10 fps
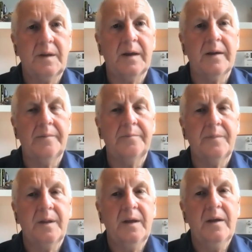Yeah.
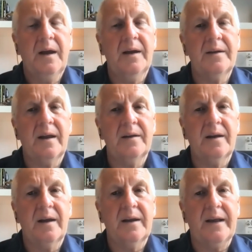And
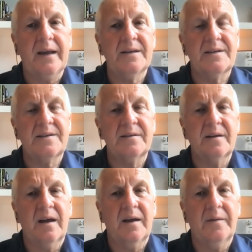I guess
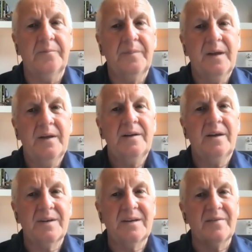you know,
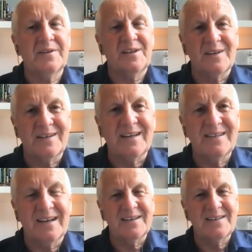the devil's in the
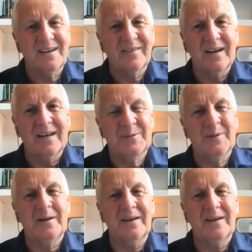detail, it? Really, as well.